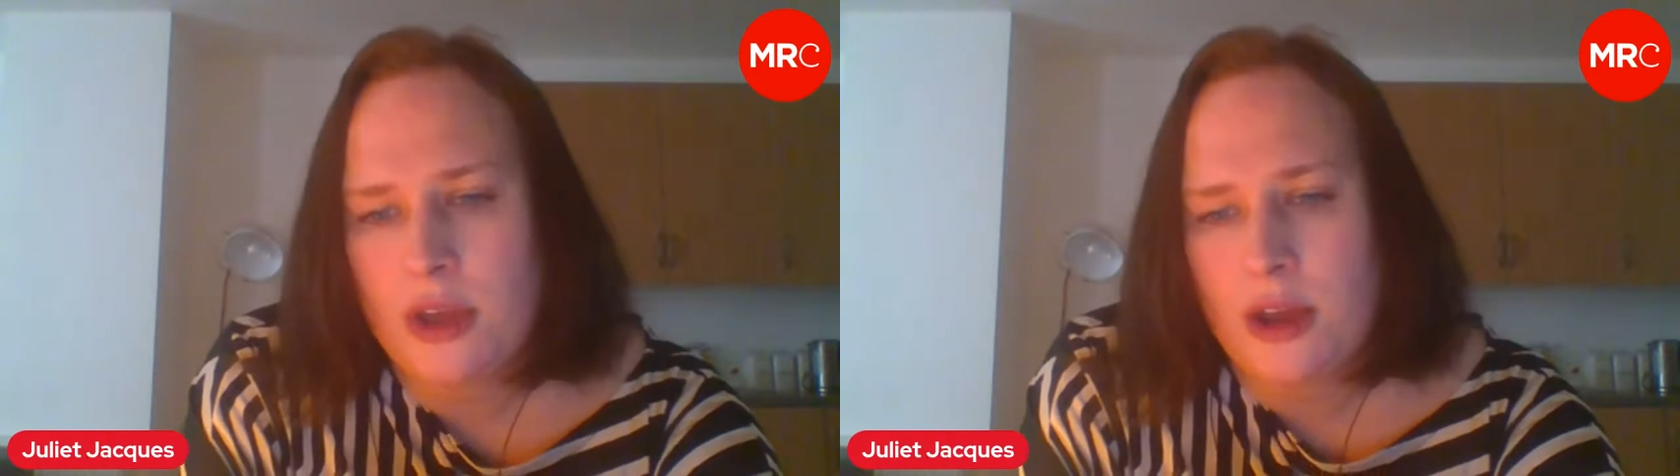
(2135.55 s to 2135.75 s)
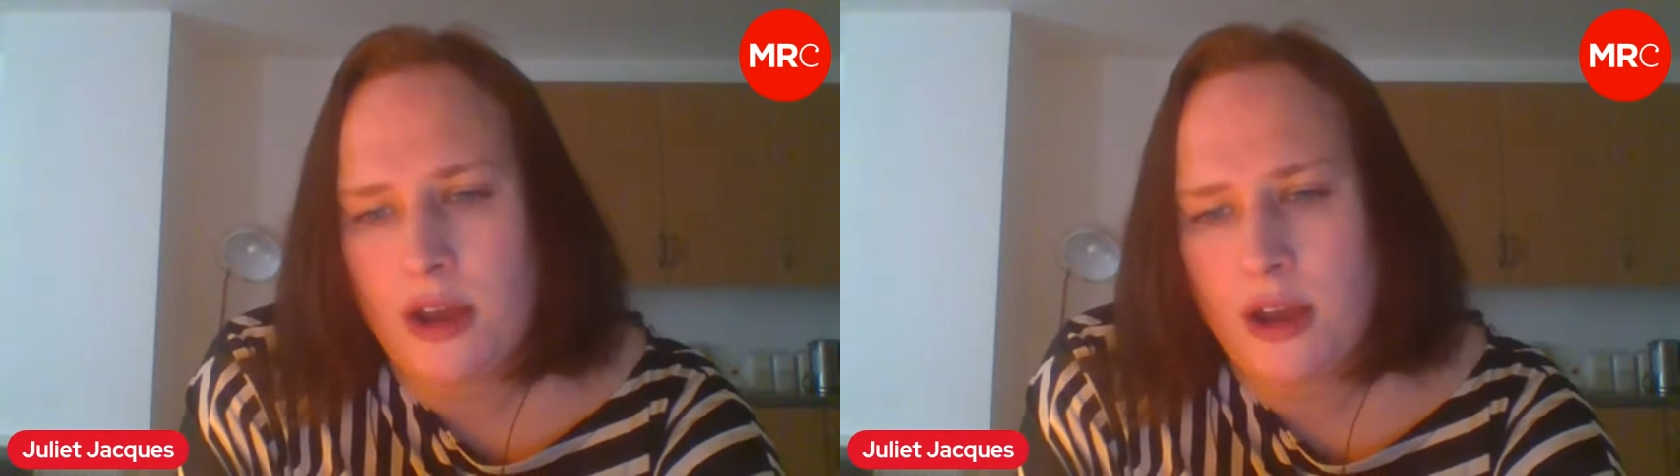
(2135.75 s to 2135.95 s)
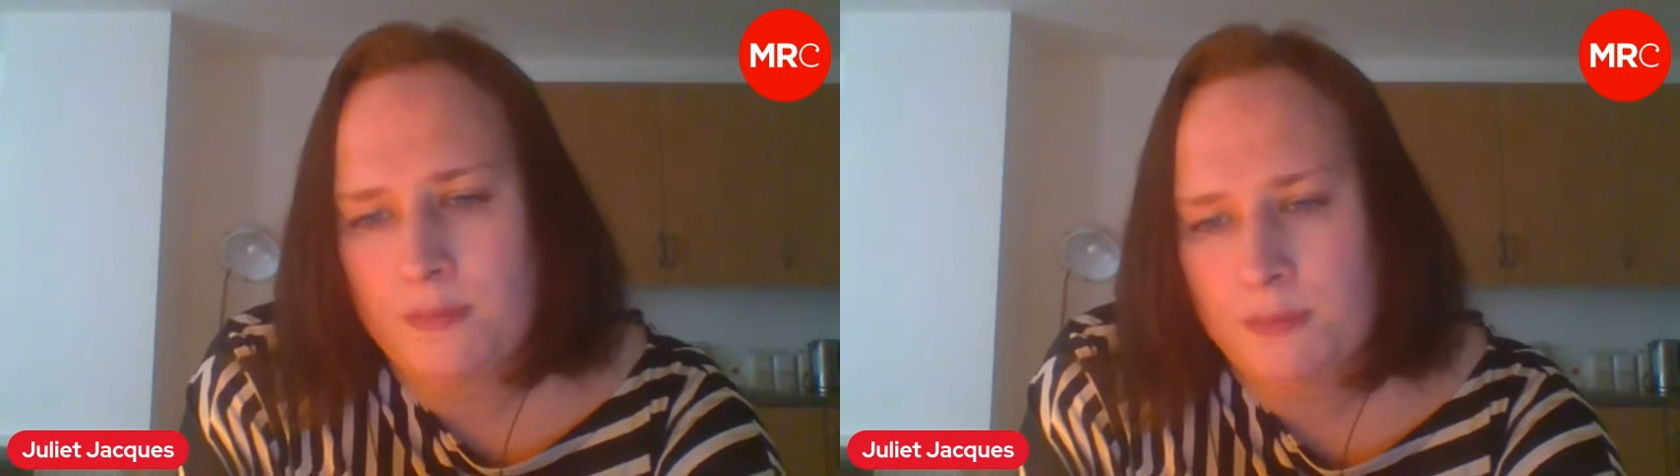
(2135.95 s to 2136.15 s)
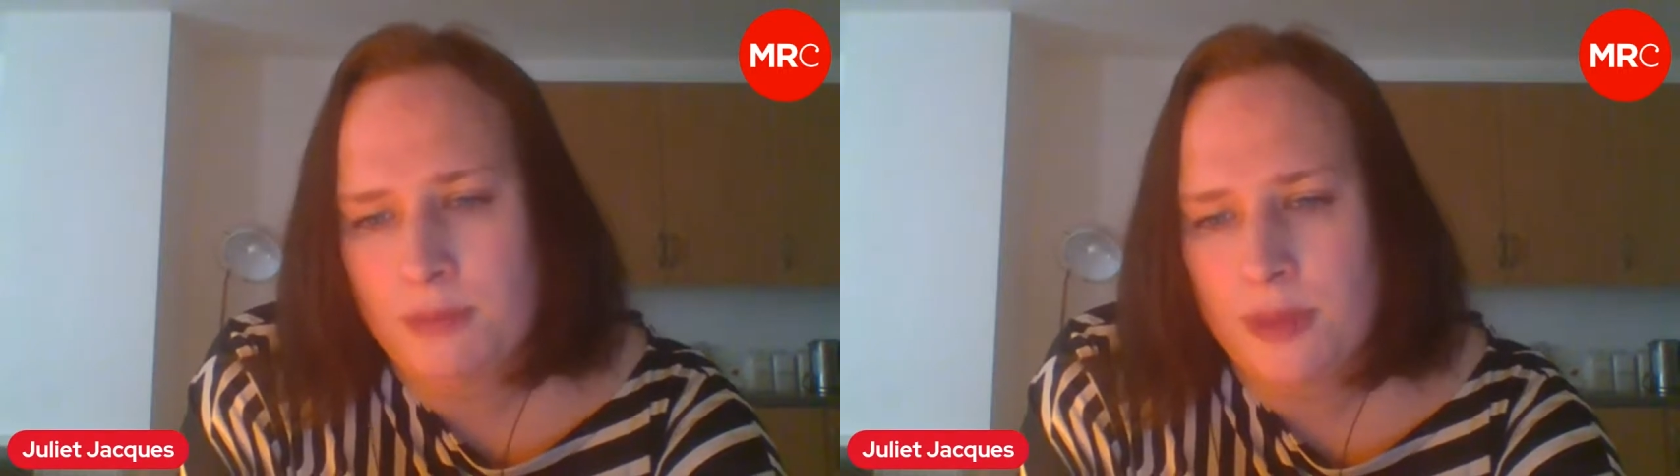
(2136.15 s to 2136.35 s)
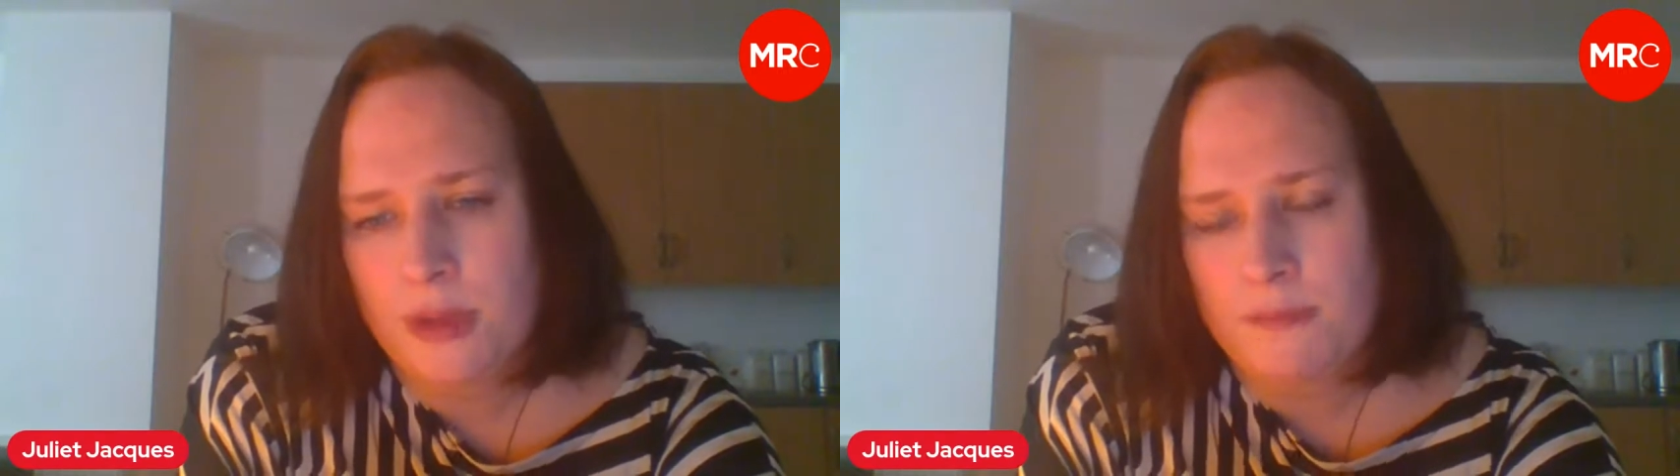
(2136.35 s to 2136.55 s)

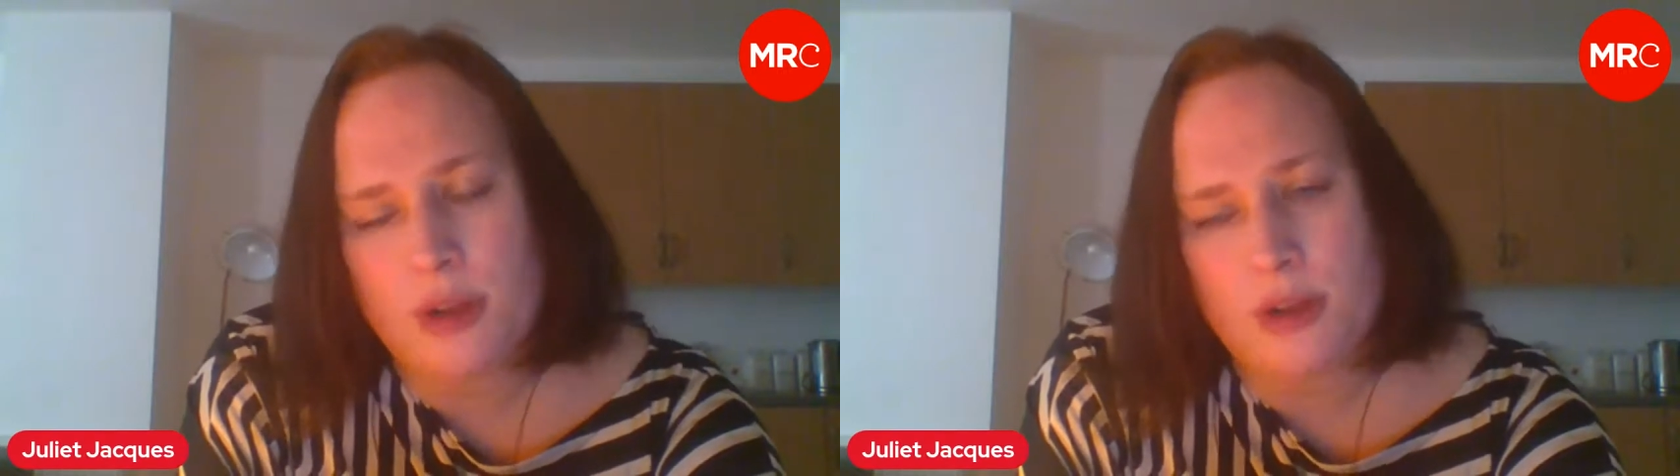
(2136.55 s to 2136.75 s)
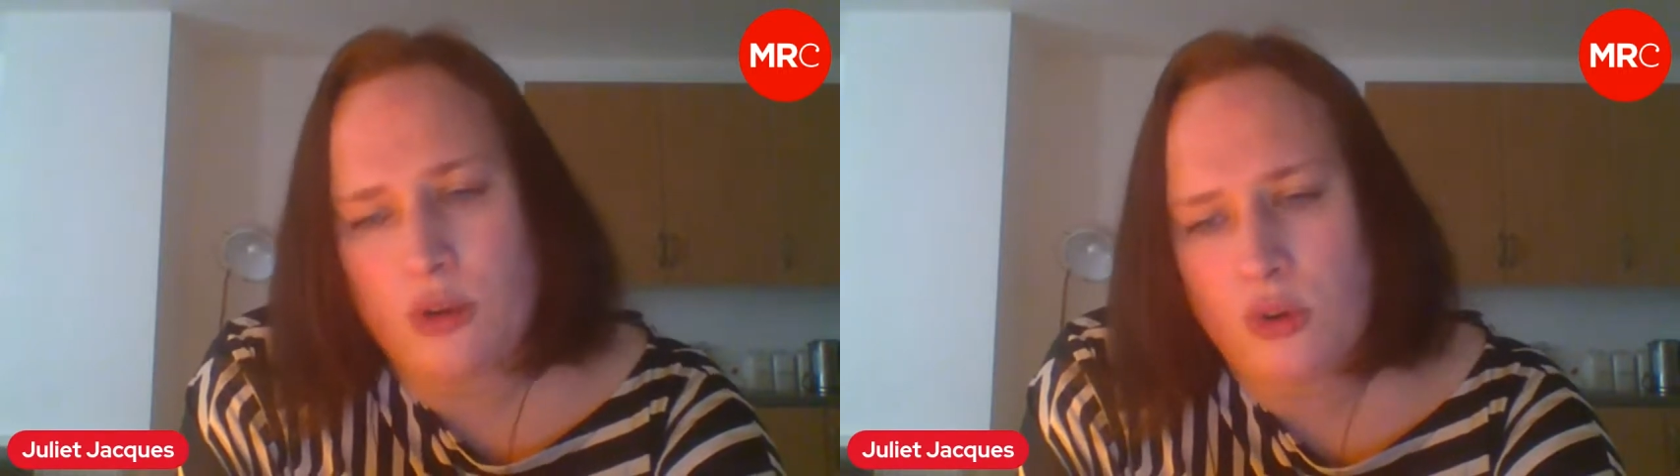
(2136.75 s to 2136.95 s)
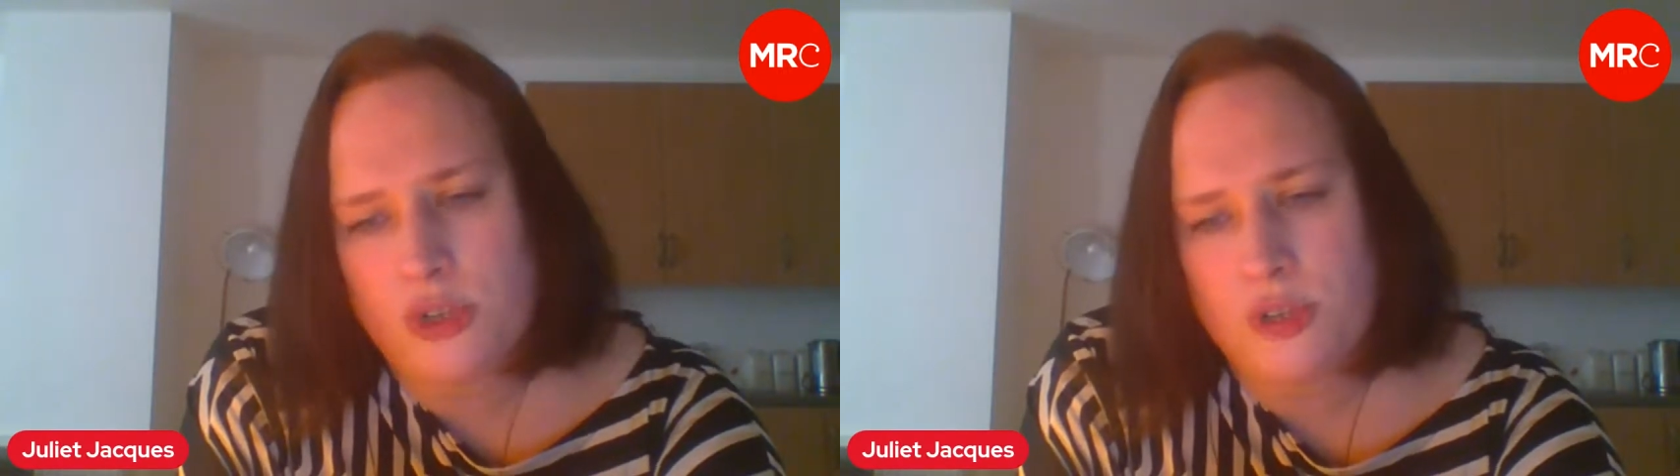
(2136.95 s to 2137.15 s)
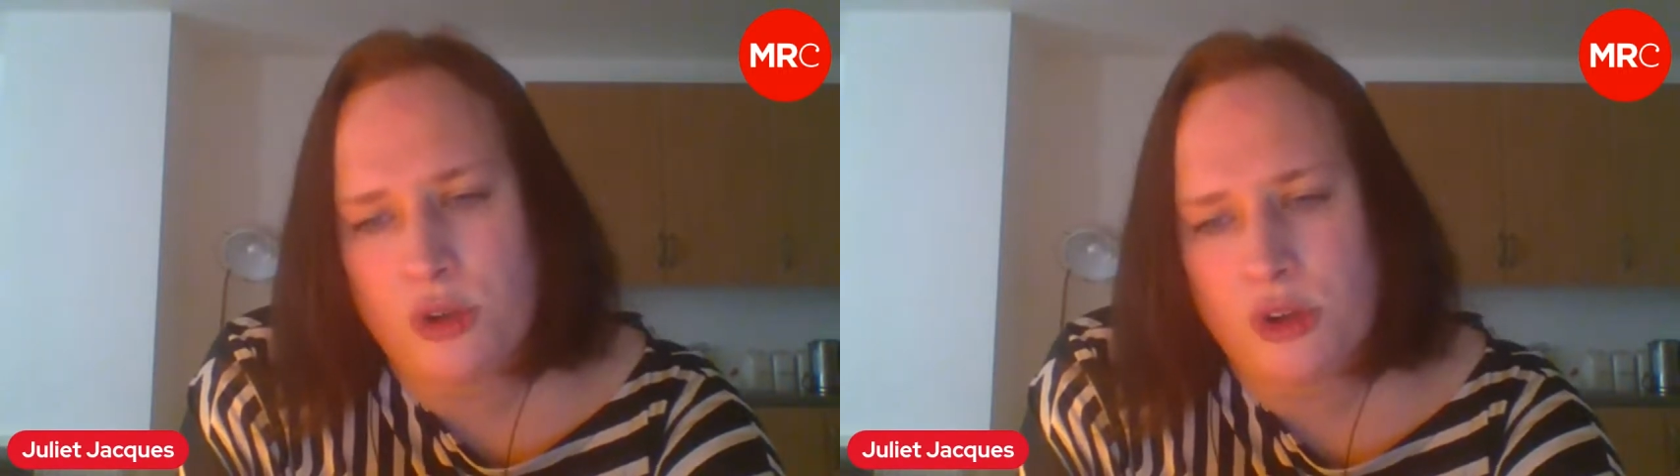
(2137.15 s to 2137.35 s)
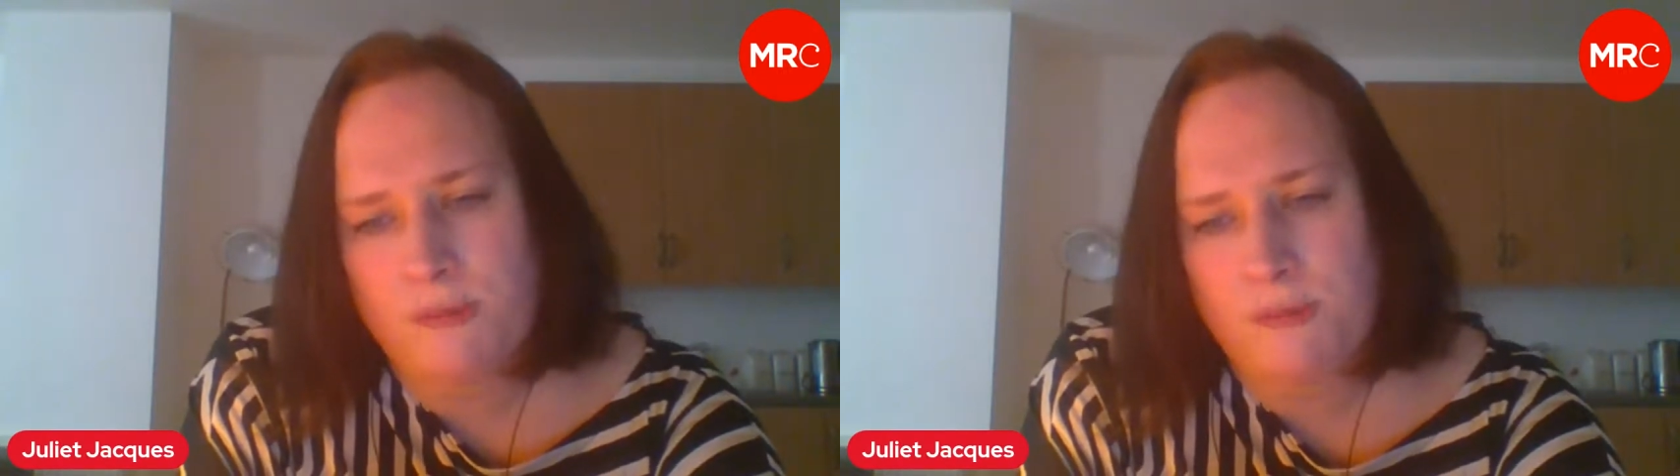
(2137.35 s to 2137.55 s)
but laws would